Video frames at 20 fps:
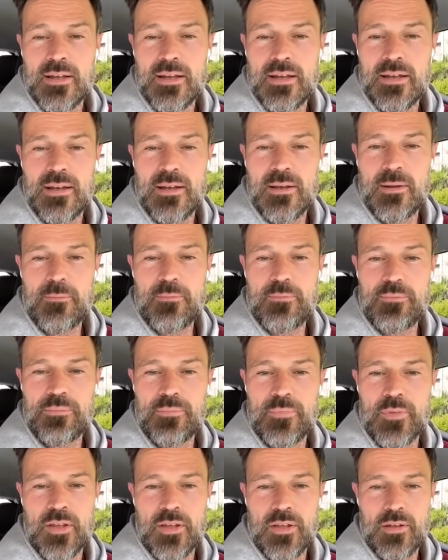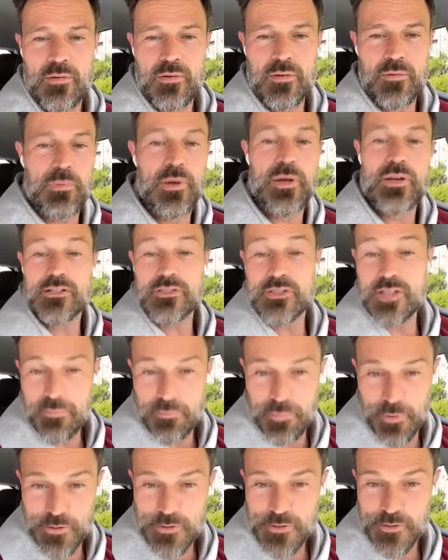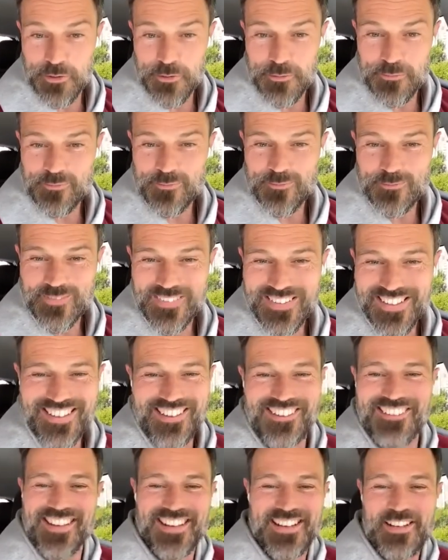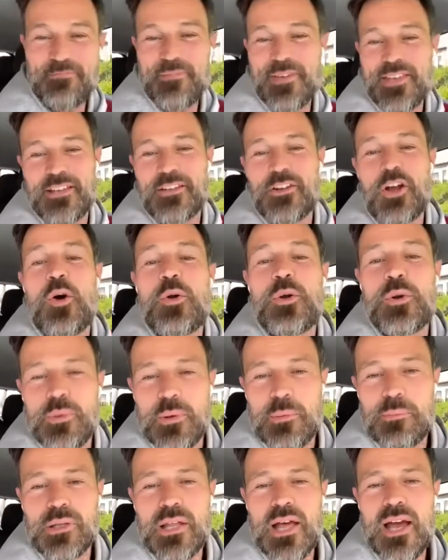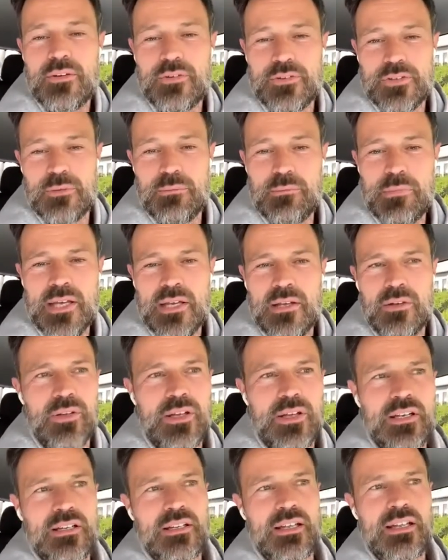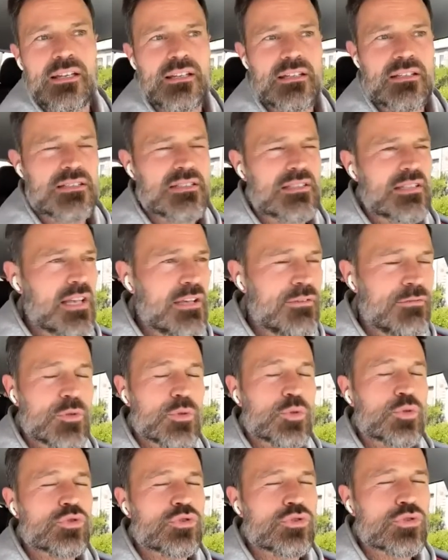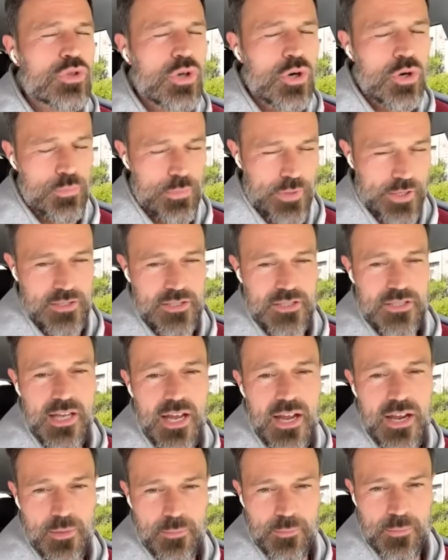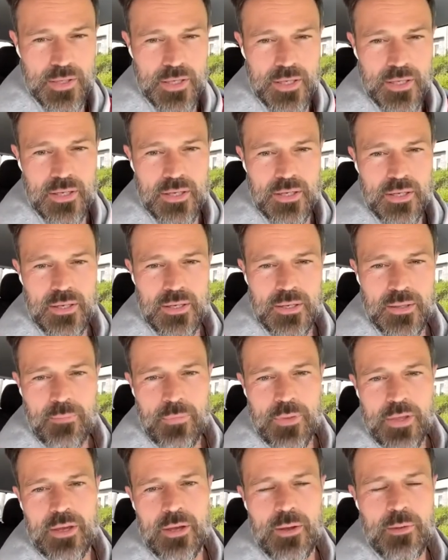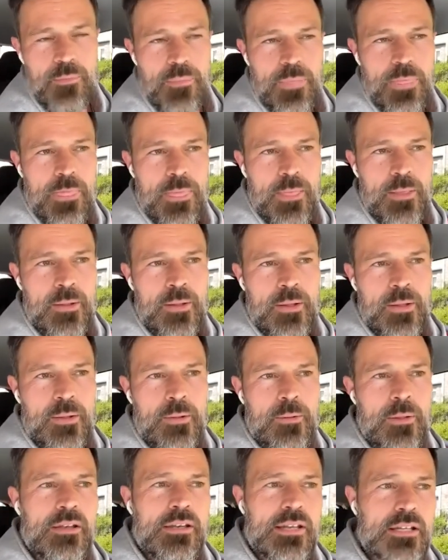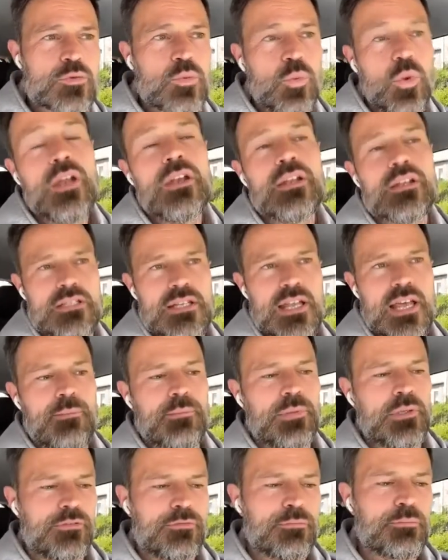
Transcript: but it's not personal. You know, there can be an auto reply on your mail, and it can save you so much time. And that's one example of